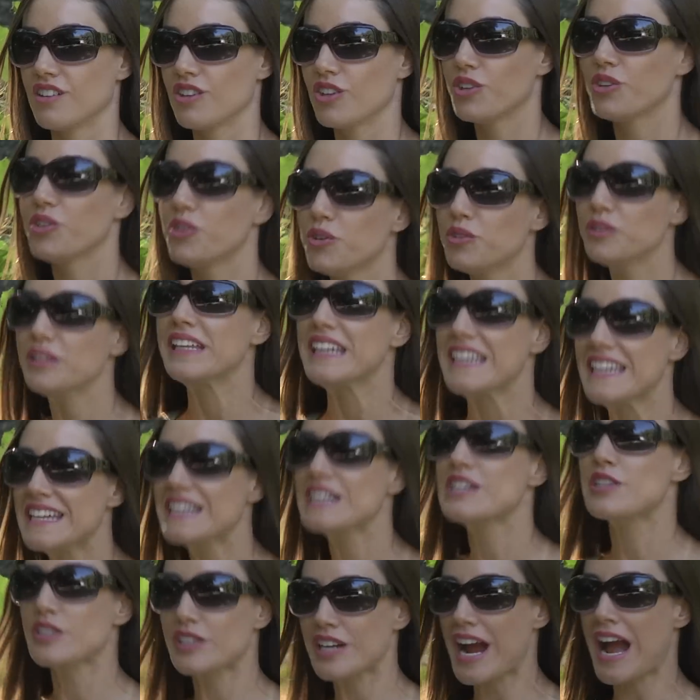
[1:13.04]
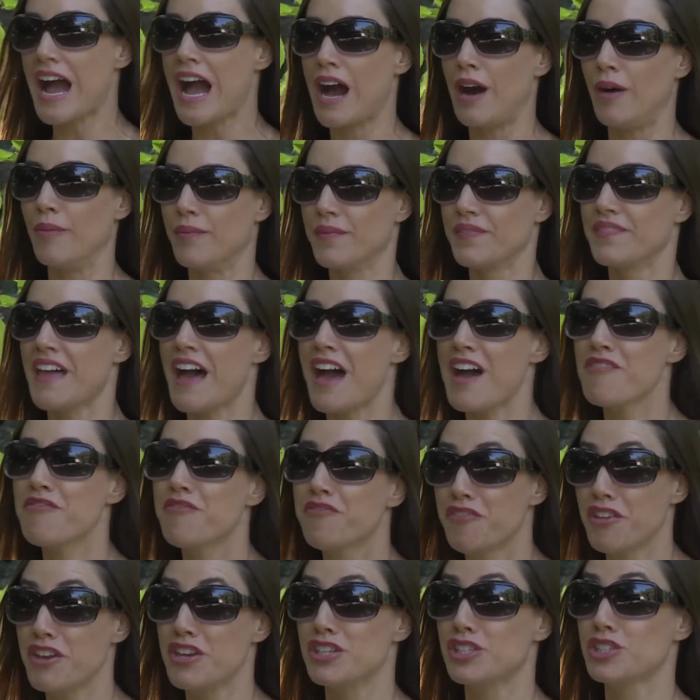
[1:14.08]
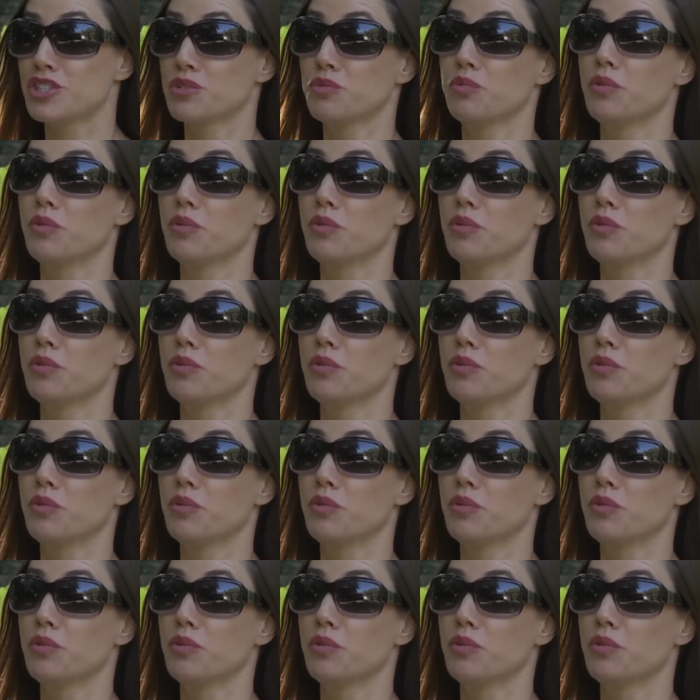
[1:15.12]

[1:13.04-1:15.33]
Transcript: Holy crap, that fish